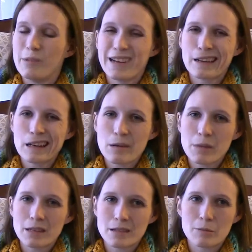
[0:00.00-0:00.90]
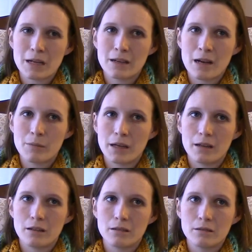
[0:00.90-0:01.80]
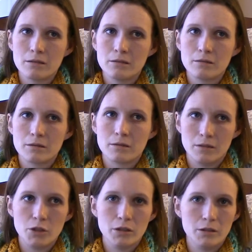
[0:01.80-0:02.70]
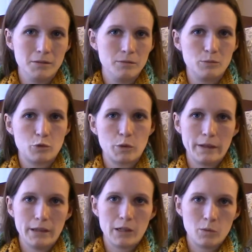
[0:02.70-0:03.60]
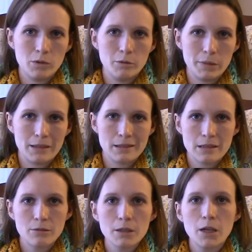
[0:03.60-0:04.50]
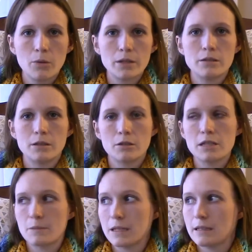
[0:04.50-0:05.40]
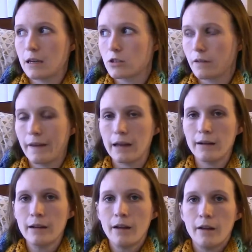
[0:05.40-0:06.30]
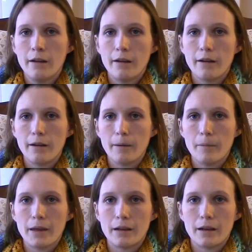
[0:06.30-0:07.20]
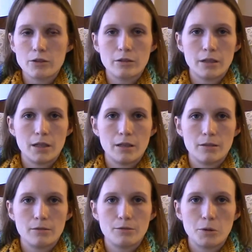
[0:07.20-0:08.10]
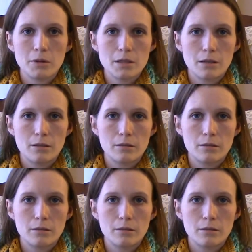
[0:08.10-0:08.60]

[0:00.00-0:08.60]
not going to commit to not buying good quality wool because I really want to increase my stash on that and actually focus on